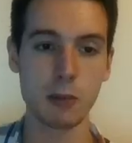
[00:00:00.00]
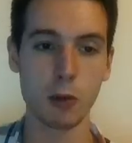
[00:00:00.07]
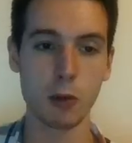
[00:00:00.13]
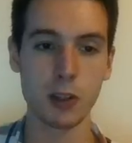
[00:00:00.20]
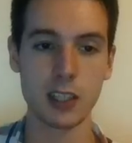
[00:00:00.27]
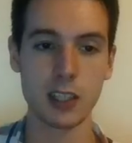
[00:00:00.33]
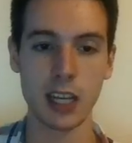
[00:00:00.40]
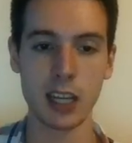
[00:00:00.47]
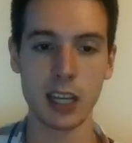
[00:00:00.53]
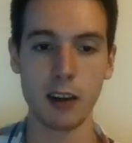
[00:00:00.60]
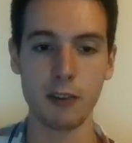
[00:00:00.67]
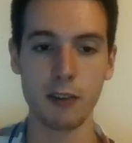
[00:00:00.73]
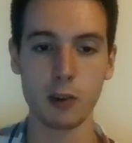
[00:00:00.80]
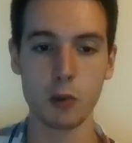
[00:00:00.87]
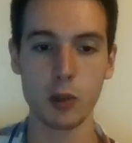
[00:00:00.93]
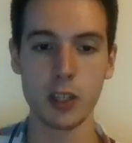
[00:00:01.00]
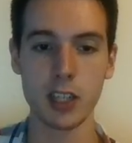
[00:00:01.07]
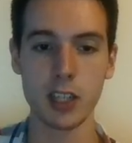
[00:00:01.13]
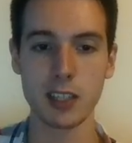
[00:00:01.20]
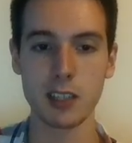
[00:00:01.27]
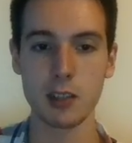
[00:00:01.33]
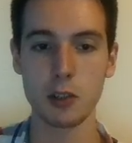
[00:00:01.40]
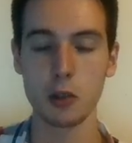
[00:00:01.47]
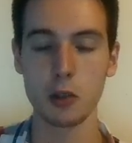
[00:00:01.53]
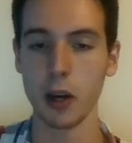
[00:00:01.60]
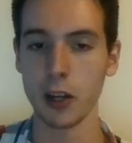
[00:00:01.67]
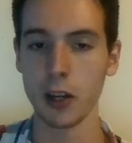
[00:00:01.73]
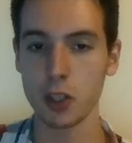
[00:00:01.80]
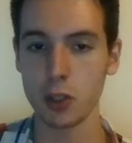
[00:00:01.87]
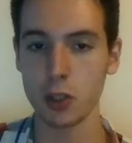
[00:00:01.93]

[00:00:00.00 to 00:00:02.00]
once again, after queen takes d2, I